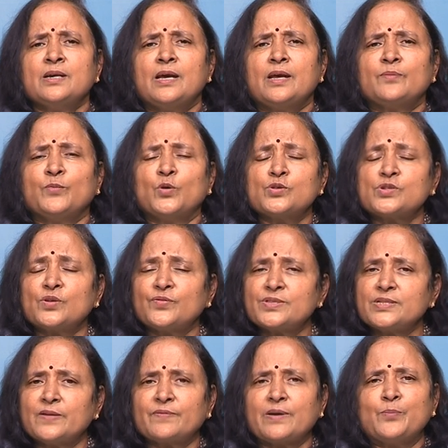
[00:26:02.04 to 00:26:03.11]
Most of us
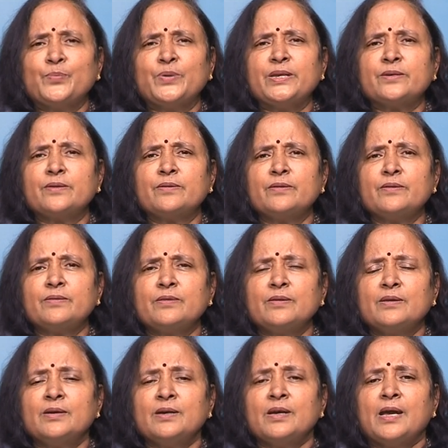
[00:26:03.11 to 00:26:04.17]
have completed it,
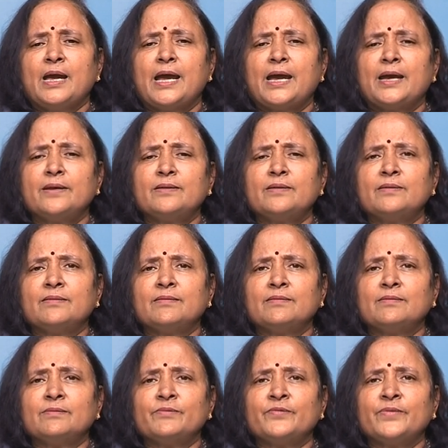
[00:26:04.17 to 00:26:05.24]
and
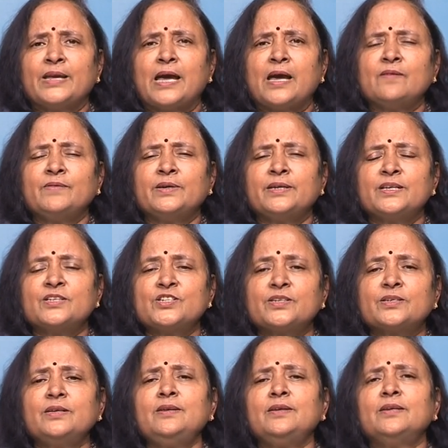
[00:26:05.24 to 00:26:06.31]
we have a
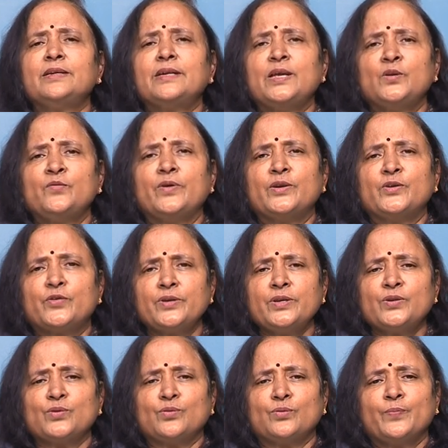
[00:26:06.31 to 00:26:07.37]
digital inventory
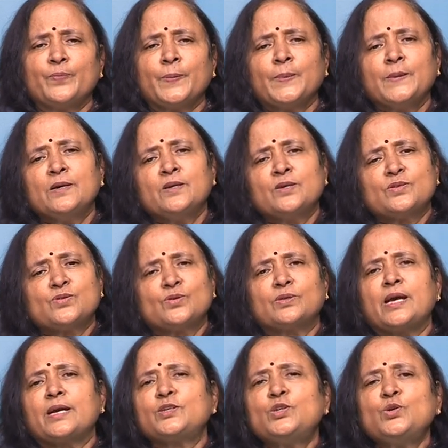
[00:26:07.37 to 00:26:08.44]
too. So,
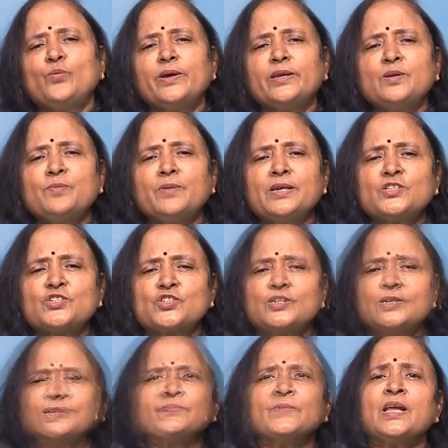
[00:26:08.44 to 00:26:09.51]
thank you very much.
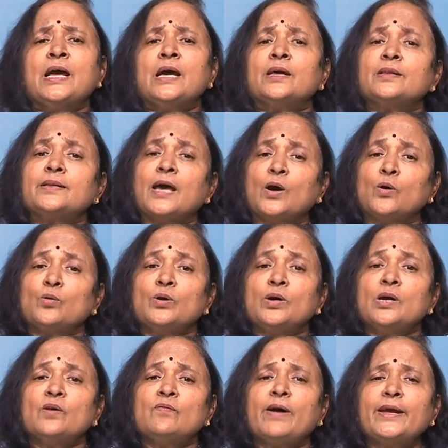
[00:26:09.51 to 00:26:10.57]
Now,
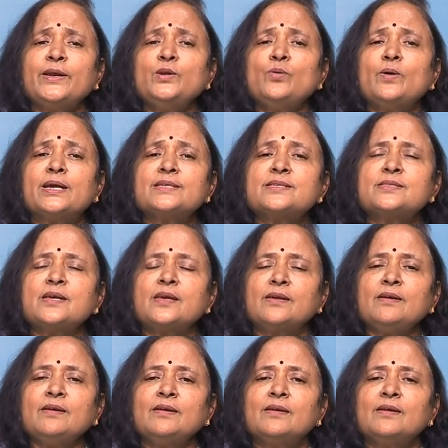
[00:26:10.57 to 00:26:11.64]
why do I
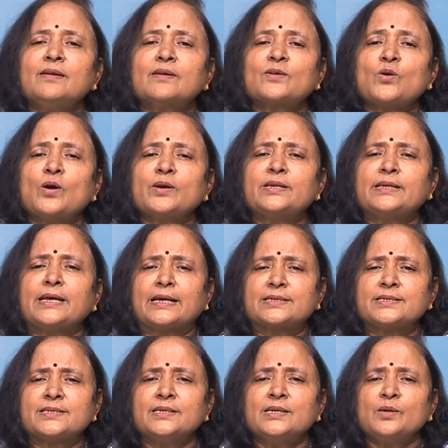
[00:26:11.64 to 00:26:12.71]
say
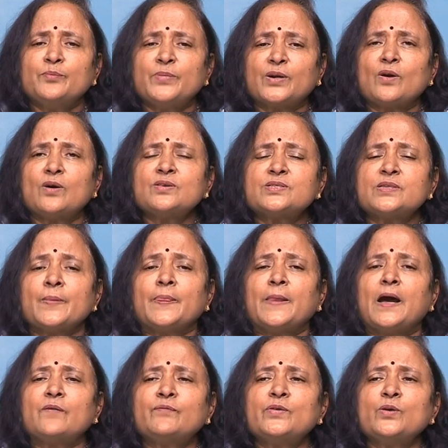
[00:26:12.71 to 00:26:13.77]
contact? Because
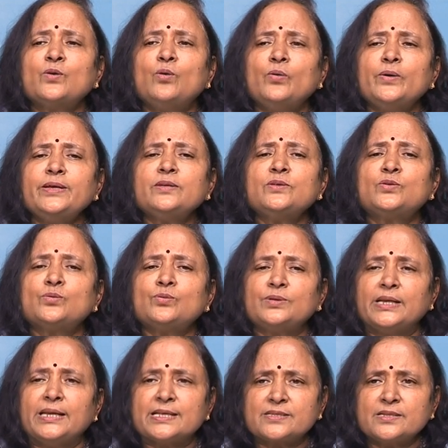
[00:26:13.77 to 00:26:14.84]
after going through the
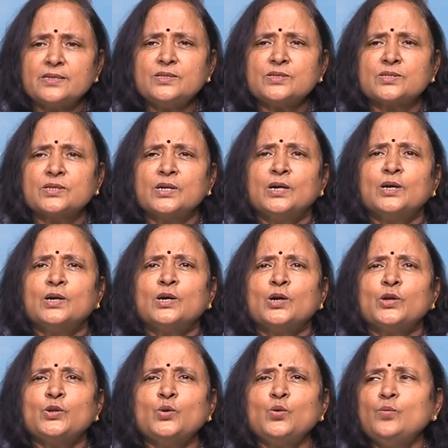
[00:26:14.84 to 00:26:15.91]
lessons,
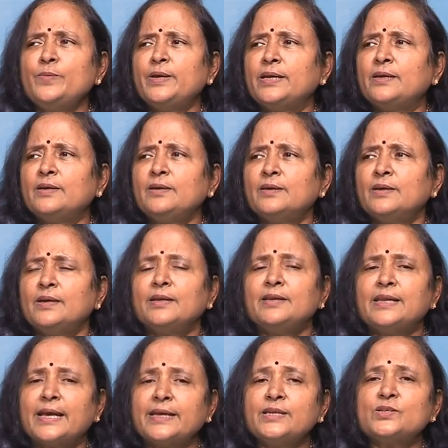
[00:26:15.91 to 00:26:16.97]
you may
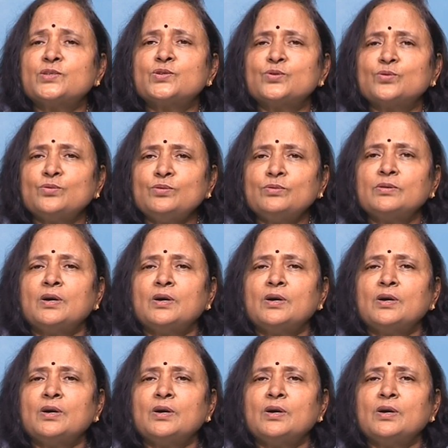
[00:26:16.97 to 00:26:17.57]
like to,